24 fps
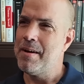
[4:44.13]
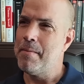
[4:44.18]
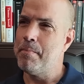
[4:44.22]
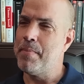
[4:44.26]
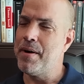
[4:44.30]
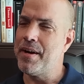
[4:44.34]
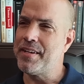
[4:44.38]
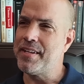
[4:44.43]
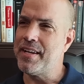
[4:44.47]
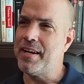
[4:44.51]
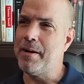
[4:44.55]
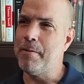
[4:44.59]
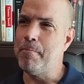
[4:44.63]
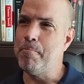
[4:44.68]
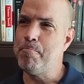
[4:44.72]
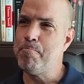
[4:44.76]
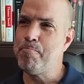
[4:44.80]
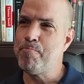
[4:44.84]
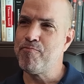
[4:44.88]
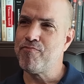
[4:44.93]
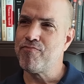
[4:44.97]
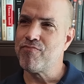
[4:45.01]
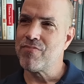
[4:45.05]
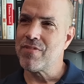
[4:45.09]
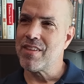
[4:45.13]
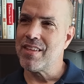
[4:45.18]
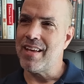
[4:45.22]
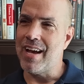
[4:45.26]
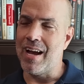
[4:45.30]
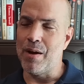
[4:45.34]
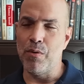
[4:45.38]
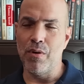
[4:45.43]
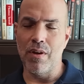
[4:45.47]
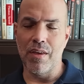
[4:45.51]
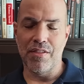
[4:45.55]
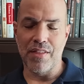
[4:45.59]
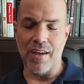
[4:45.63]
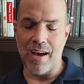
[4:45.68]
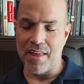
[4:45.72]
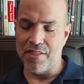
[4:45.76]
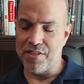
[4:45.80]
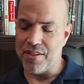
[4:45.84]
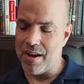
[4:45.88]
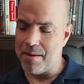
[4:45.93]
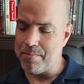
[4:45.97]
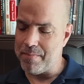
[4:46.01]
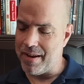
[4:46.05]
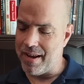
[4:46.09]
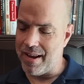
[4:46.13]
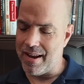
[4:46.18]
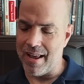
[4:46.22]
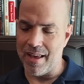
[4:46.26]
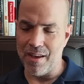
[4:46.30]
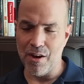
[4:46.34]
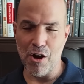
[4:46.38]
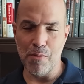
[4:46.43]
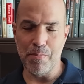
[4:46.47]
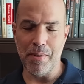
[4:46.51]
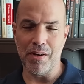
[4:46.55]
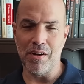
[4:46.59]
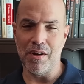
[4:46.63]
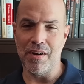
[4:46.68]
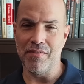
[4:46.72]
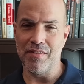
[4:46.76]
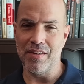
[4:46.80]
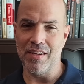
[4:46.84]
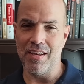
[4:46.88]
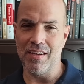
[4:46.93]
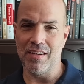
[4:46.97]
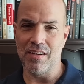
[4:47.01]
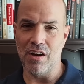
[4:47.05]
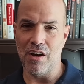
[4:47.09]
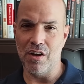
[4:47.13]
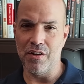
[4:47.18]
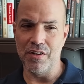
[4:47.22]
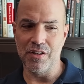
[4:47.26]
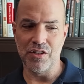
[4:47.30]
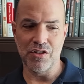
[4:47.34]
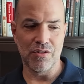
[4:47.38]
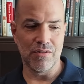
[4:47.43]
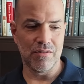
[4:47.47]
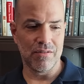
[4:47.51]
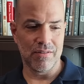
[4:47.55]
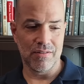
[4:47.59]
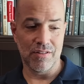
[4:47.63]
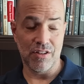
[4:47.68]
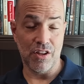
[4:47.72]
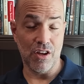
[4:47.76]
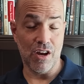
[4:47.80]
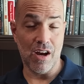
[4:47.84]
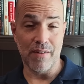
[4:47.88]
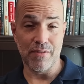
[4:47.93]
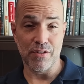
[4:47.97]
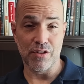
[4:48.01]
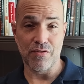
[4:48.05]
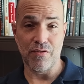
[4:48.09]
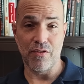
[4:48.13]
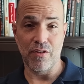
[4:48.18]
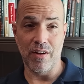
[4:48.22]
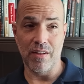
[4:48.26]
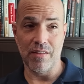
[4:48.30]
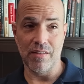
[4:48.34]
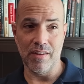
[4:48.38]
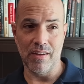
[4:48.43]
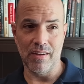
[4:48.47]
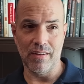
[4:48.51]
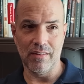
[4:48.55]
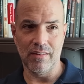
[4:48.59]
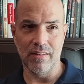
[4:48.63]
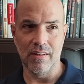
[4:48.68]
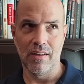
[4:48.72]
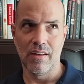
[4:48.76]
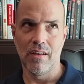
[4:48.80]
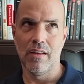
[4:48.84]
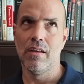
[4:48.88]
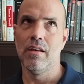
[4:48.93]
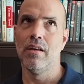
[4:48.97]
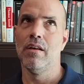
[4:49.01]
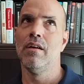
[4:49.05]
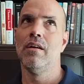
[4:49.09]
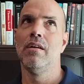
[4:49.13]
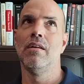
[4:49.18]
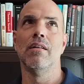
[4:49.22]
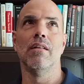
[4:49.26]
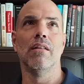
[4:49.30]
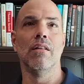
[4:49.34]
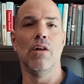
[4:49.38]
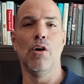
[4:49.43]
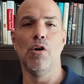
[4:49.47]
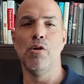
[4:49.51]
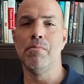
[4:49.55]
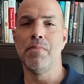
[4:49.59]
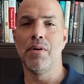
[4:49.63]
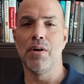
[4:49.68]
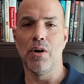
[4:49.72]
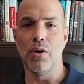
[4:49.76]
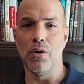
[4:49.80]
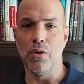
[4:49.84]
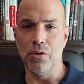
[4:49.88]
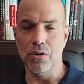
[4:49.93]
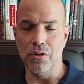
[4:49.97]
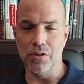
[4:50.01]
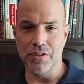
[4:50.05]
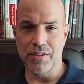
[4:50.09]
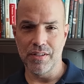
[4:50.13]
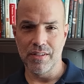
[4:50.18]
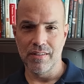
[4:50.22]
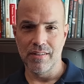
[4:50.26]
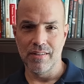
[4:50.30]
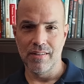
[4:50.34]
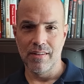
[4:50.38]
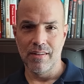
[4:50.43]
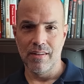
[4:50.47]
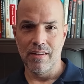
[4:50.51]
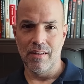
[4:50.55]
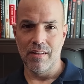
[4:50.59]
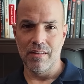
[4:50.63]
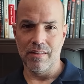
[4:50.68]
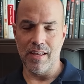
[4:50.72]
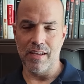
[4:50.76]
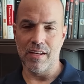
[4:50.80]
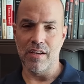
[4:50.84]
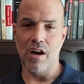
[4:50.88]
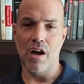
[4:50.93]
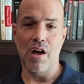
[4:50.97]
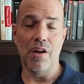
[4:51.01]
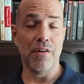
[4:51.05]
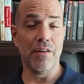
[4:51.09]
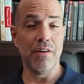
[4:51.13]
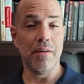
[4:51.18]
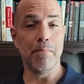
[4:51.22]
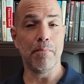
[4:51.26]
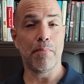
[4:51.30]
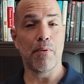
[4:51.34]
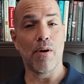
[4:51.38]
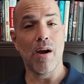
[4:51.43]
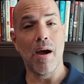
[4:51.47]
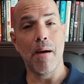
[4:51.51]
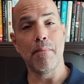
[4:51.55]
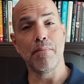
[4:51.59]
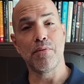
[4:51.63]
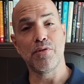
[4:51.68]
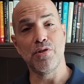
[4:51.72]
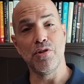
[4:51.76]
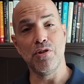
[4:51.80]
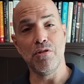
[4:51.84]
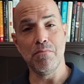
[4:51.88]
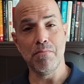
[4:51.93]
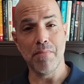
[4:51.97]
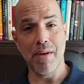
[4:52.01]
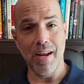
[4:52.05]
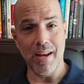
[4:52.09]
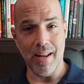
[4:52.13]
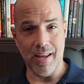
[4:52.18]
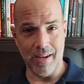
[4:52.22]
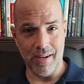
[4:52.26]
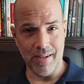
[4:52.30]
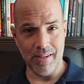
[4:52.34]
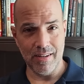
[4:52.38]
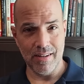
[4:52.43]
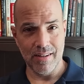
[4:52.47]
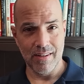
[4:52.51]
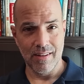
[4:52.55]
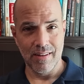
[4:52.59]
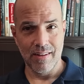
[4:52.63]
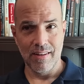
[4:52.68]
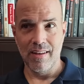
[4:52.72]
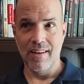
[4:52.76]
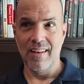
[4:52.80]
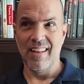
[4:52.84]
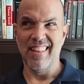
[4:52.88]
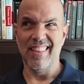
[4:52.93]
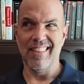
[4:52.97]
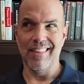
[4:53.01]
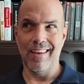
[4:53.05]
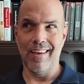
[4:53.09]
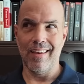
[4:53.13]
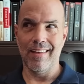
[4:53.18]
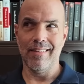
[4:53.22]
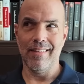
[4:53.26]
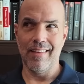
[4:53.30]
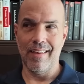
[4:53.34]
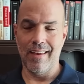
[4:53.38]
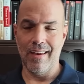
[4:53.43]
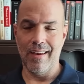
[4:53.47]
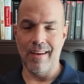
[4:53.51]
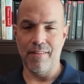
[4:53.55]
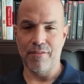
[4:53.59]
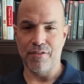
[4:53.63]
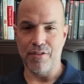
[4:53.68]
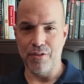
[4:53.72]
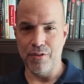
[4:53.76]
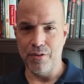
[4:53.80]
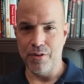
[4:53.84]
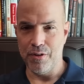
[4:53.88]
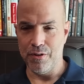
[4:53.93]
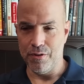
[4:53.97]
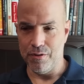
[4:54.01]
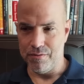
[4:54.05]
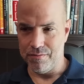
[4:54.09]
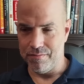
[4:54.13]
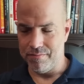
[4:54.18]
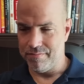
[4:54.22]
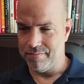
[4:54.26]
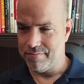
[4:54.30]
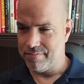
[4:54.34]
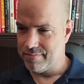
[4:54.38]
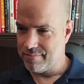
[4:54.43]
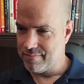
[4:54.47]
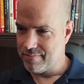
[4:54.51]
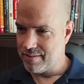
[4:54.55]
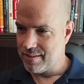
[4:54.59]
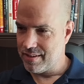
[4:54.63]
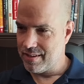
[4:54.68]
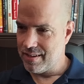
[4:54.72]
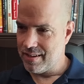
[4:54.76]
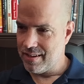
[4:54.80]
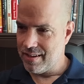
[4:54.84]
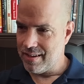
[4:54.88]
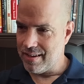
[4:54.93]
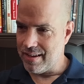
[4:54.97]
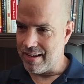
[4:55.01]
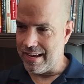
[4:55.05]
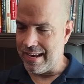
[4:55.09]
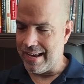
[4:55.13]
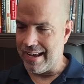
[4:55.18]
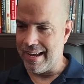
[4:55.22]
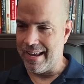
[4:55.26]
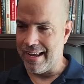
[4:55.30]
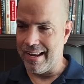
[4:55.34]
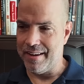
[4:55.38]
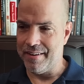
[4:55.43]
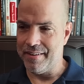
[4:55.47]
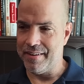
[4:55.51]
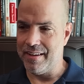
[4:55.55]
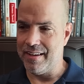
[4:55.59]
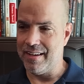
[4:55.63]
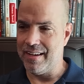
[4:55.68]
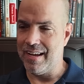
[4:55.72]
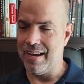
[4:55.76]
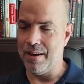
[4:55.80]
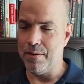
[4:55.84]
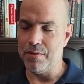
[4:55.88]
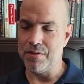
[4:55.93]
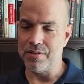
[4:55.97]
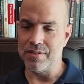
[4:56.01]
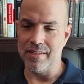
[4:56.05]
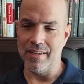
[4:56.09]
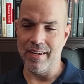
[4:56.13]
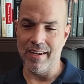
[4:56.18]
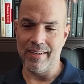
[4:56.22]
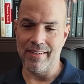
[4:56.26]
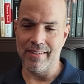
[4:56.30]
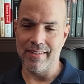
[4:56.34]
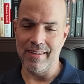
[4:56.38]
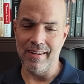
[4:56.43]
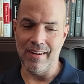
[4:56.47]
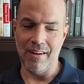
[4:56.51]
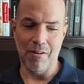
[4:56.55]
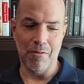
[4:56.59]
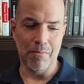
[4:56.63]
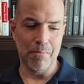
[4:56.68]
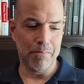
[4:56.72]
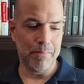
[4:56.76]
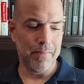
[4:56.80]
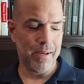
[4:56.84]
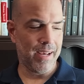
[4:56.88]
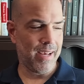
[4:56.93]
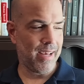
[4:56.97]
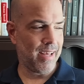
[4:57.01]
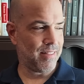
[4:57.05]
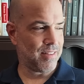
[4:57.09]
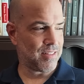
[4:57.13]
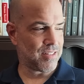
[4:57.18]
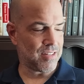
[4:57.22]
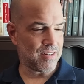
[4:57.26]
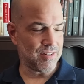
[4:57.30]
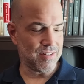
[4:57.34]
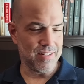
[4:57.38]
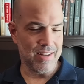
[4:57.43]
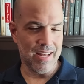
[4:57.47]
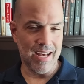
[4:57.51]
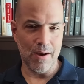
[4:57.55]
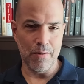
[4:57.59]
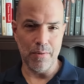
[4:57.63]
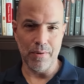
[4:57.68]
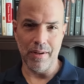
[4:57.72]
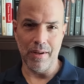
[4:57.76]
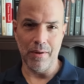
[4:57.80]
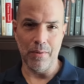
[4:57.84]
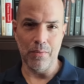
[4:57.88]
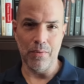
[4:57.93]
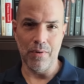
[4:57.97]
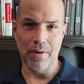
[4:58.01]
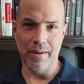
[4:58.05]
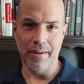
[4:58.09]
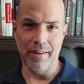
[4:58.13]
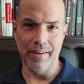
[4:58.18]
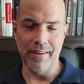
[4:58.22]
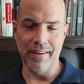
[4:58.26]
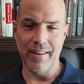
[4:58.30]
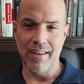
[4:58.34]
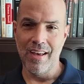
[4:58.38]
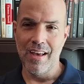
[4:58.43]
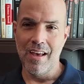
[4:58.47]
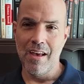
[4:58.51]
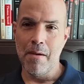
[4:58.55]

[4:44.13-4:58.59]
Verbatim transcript: But um, I really I thought, man, I hope I don't have to get called into the office for anything. Lo and behold, they called an impromptu meeting late in the afternoon. And uh, I was like, oh man, this is not what I wanted.